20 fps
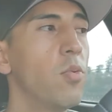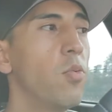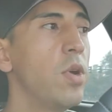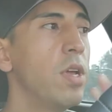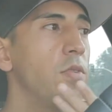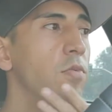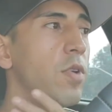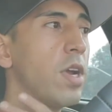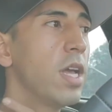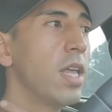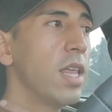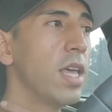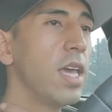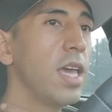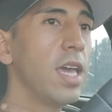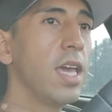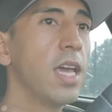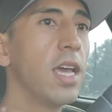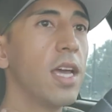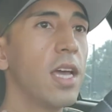When
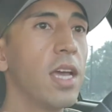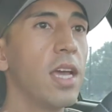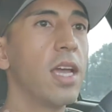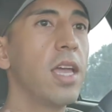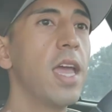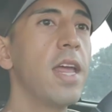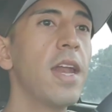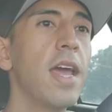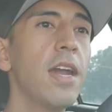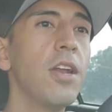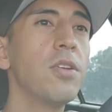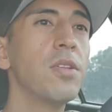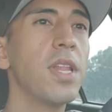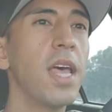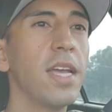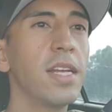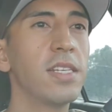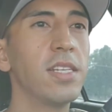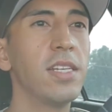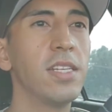really, and I don't
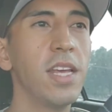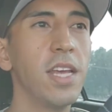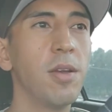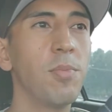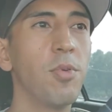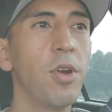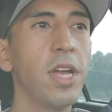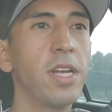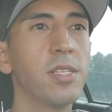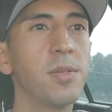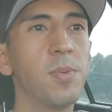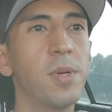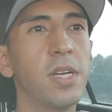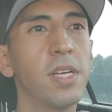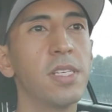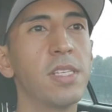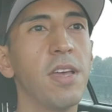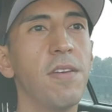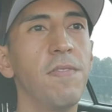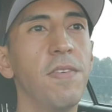like to take breaks
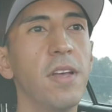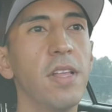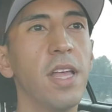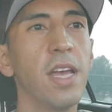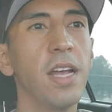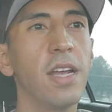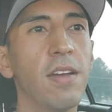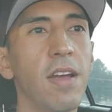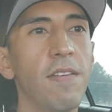because I feel like